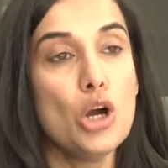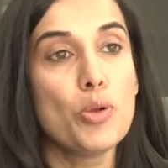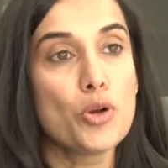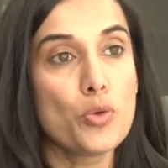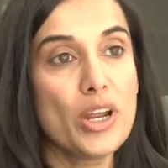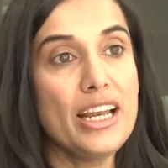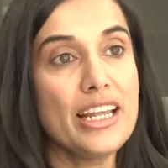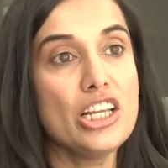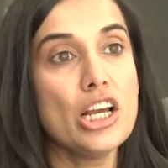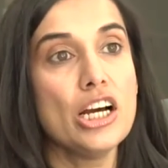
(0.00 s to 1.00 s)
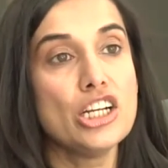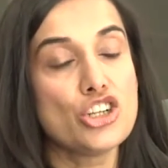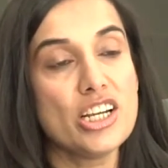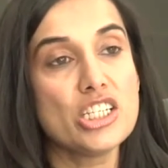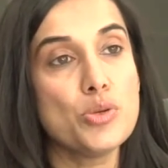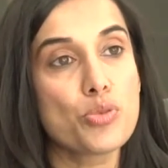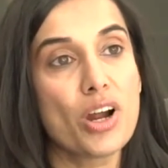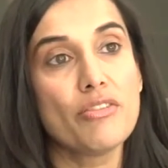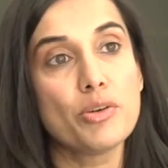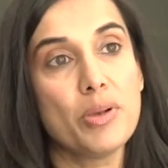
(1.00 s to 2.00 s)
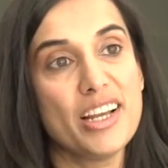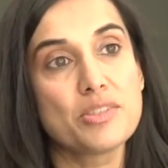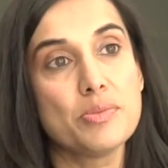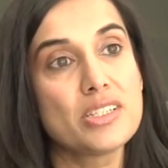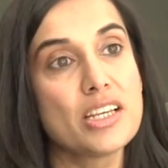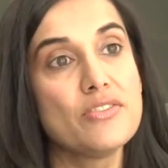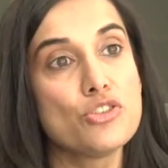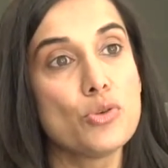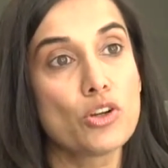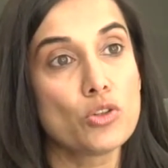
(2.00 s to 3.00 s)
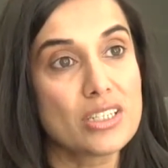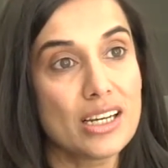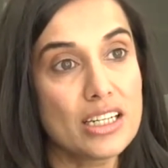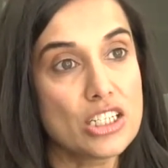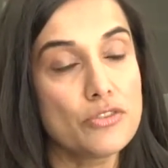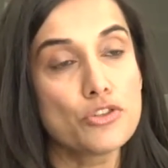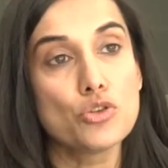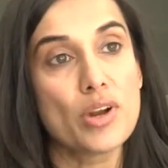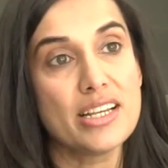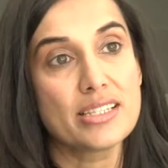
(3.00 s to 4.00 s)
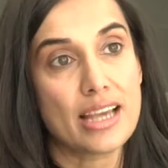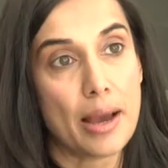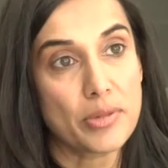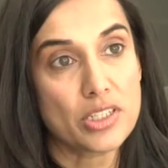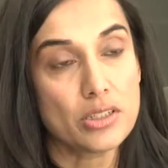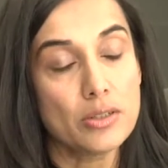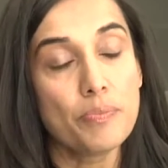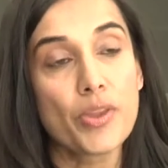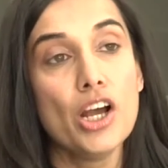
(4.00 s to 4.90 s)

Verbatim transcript: But really, uh, Private Placements gives you an alternative to raise capital